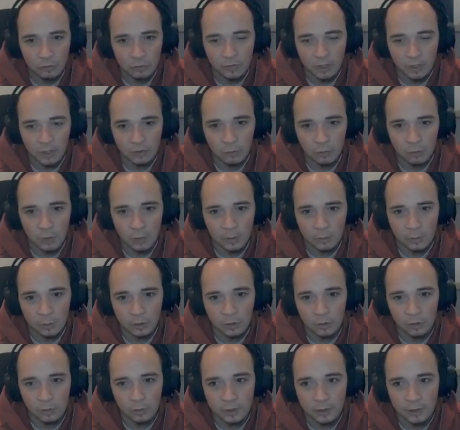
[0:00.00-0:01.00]
at us while we're
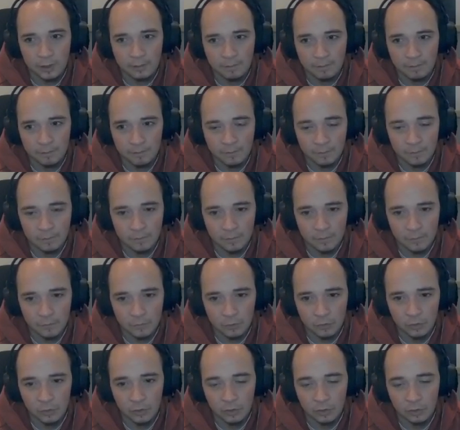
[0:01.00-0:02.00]
doing it.
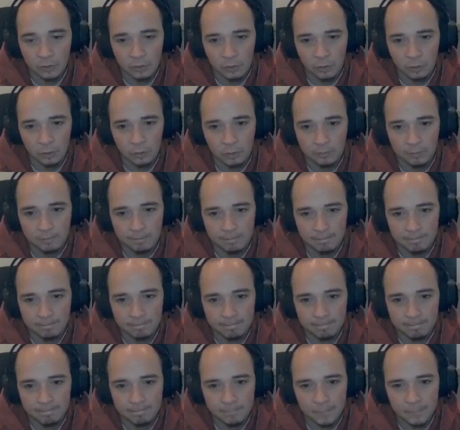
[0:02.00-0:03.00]
Just ignore him.
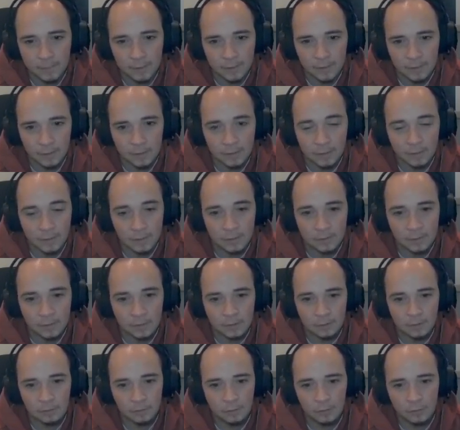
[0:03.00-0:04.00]

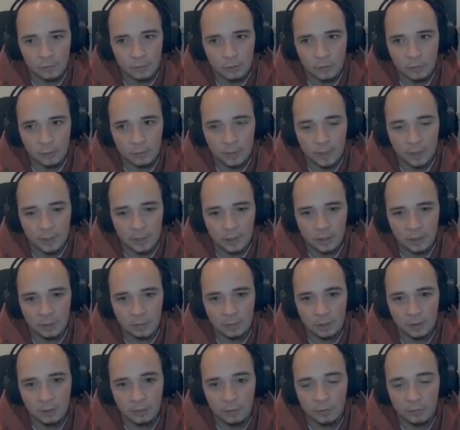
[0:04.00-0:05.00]
Just going to make our
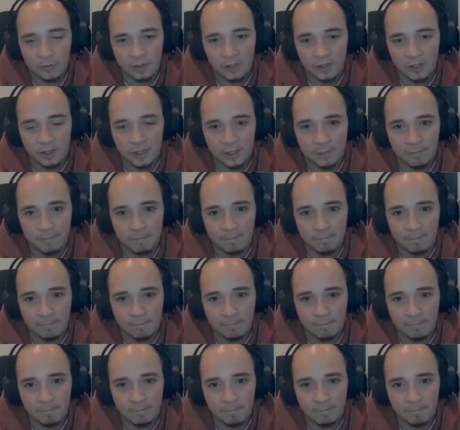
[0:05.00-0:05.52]
way over here,